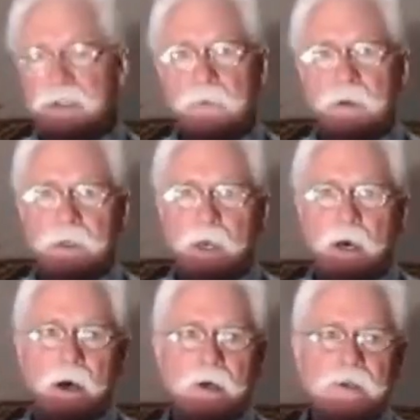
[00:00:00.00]

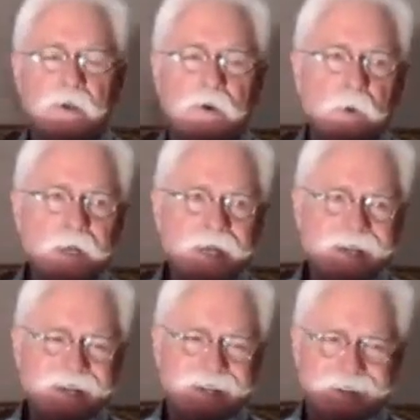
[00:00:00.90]
Testament theos in the
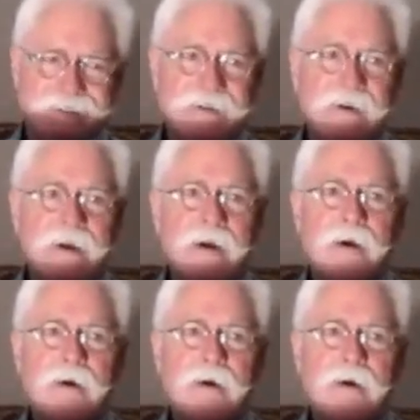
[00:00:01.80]
Greek tongue,